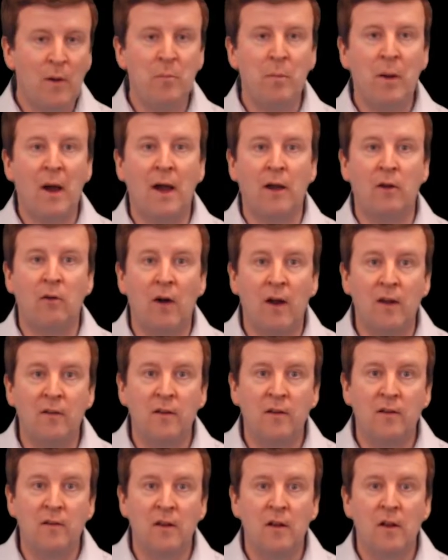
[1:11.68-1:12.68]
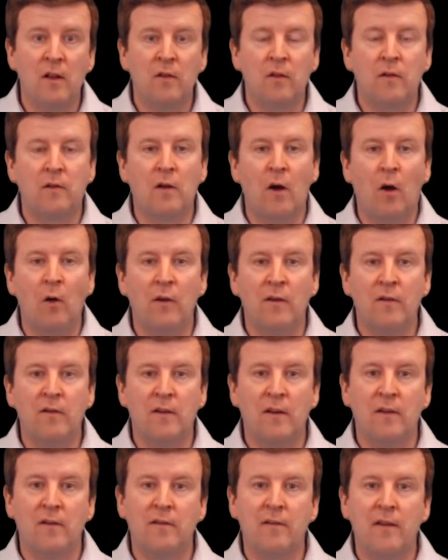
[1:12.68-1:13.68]
impact craters that told us
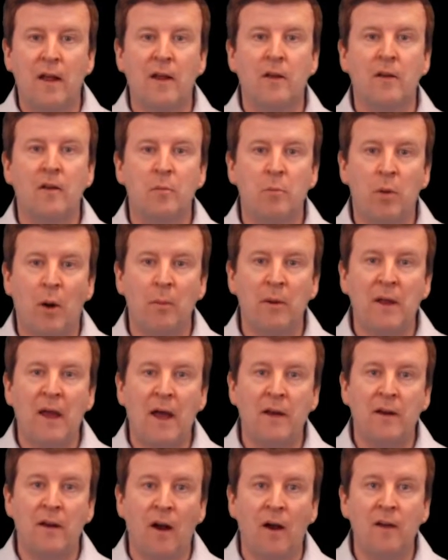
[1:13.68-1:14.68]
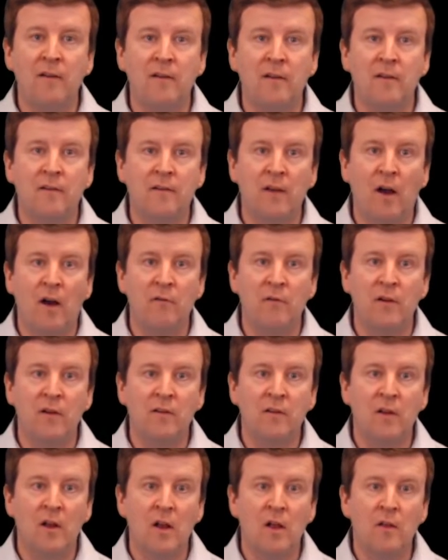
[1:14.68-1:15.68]
that Enceladus probably had an icy
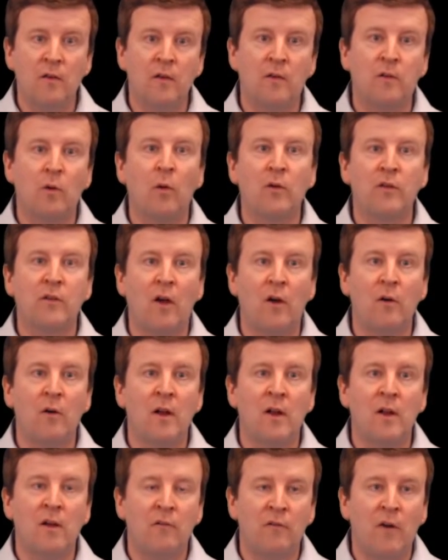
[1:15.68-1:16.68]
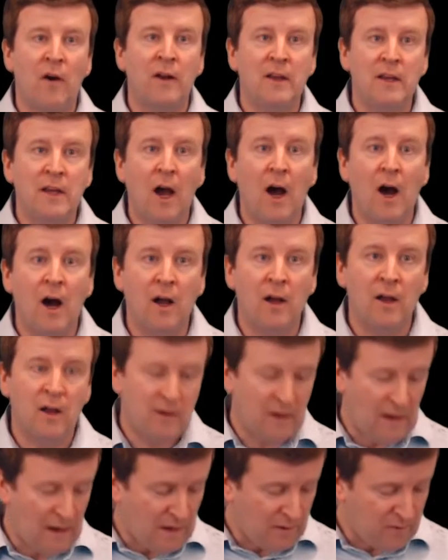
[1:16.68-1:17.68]
surface that's also very young
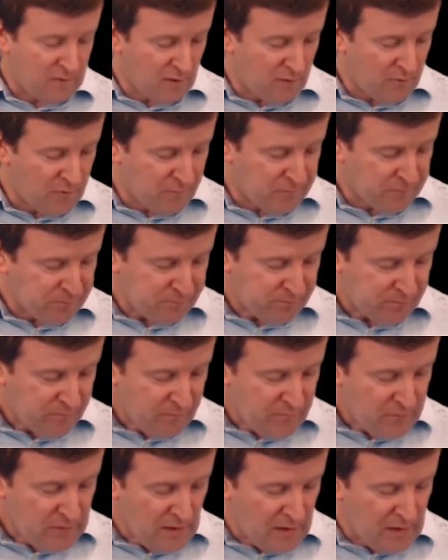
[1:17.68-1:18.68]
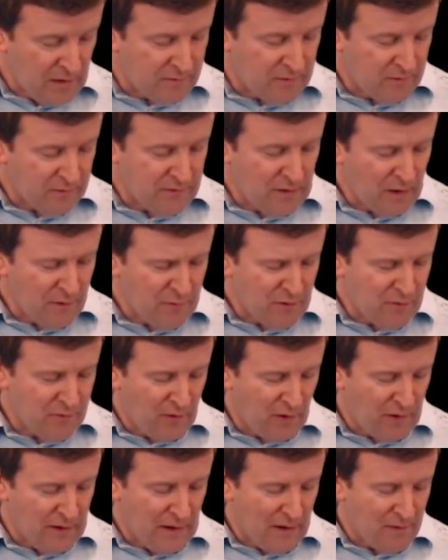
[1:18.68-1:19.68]
and active. It discovered a
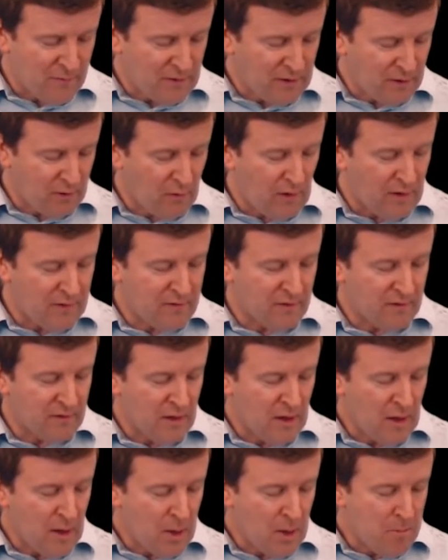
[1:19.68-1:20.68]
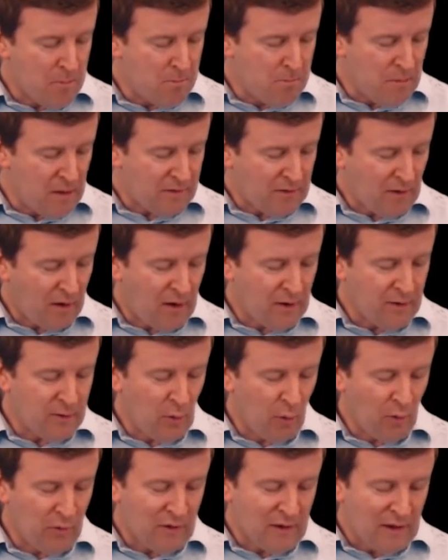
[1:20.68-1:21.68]
very heavily cratered mid-high
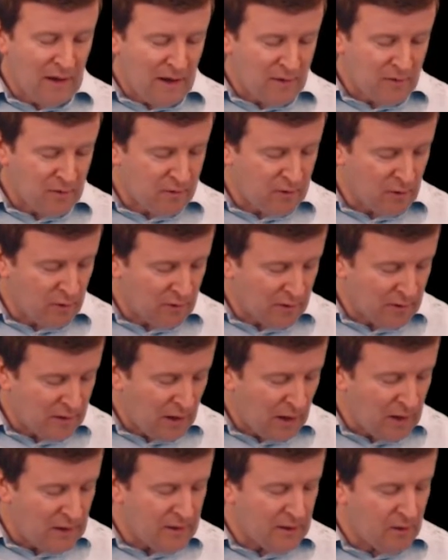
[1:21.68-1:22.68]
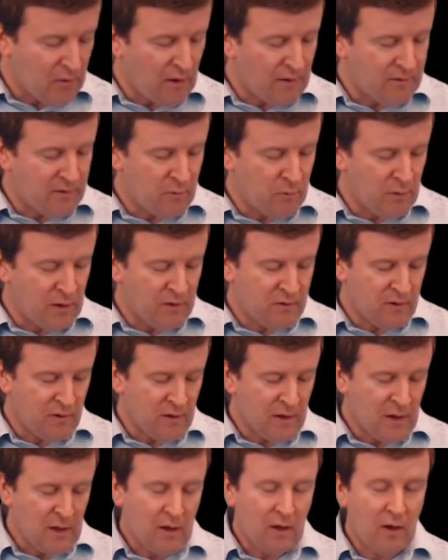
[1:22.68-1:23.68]
northern latitude and lightly cratered
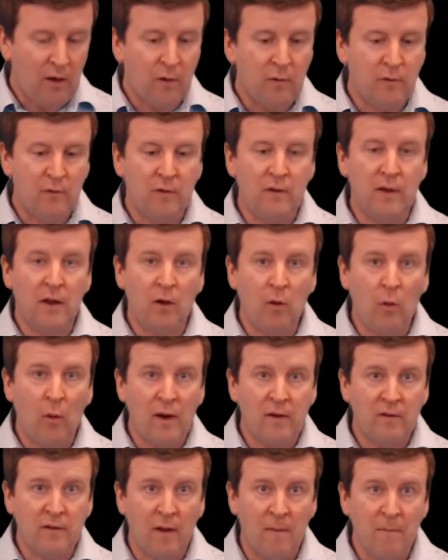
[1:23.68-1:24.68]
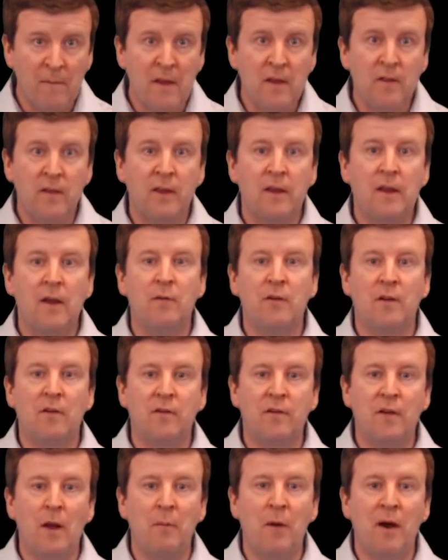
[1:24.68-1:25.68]
region close to the equator that gives us
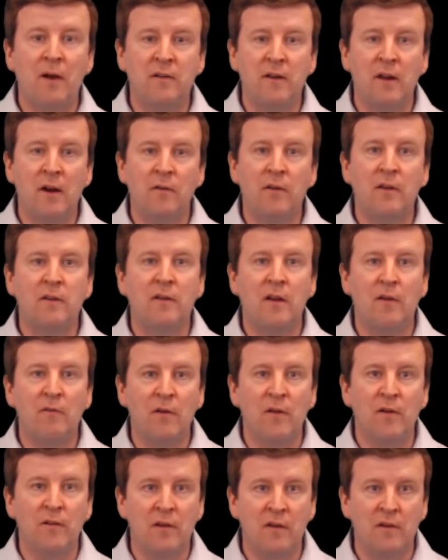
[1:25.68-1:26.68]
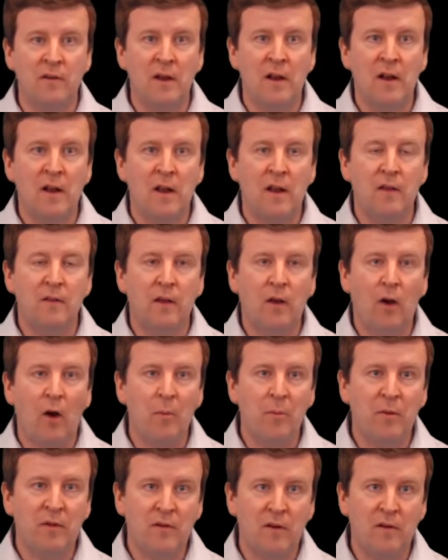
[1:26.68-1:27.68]
some idea of the differences in the
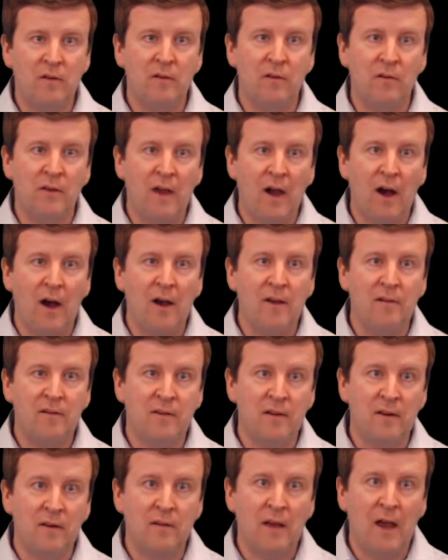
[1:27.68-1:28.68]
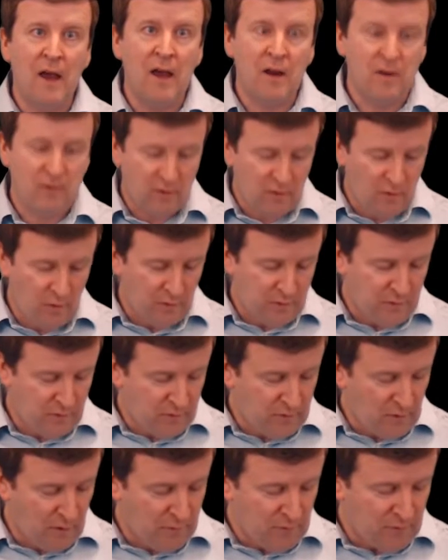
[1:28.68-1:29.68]
composition of the ice and its age across the
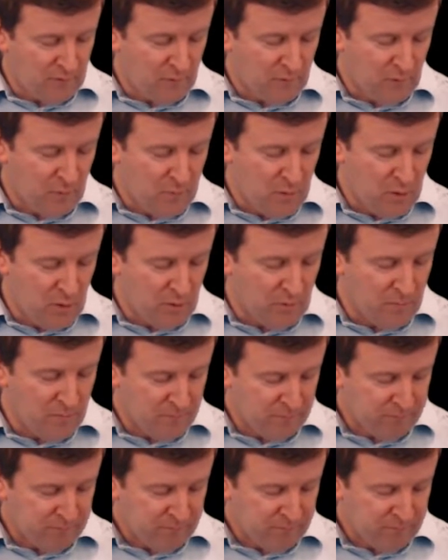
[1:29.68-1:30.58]
surface of the moon.